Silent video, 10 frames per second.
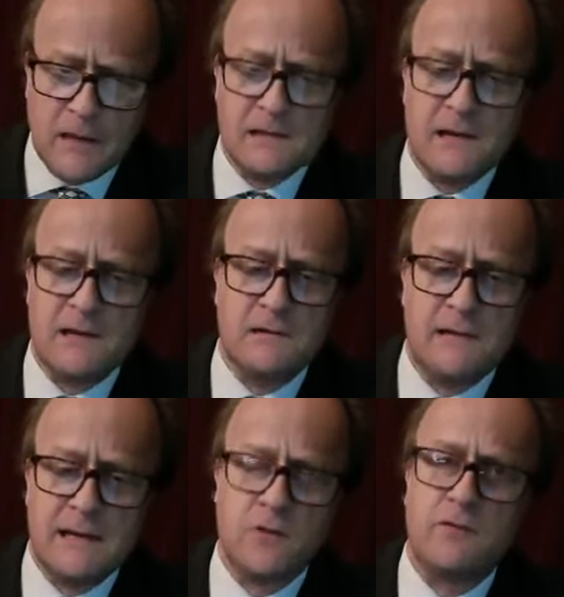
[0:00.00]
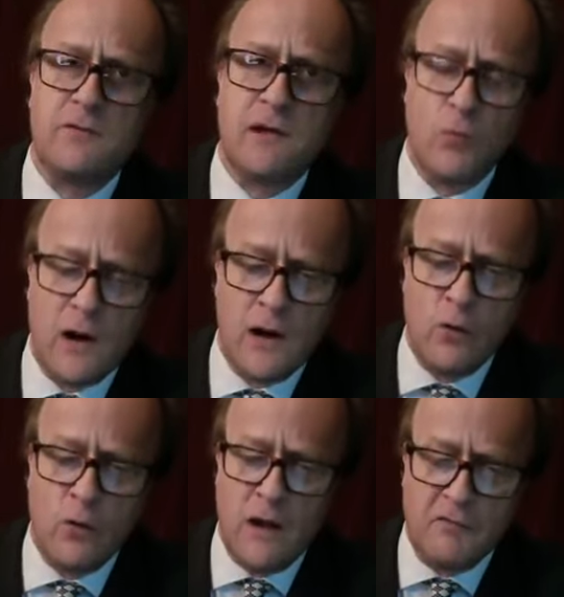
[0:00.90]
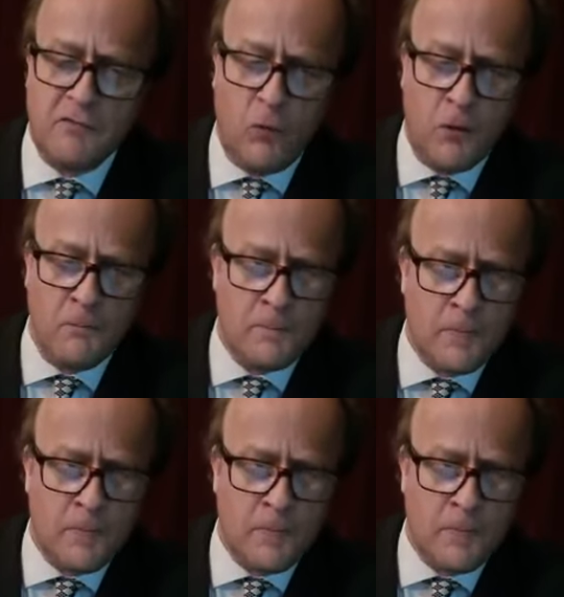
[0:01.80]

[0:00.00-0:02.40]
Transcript: He says that he cannot think why or wherefore.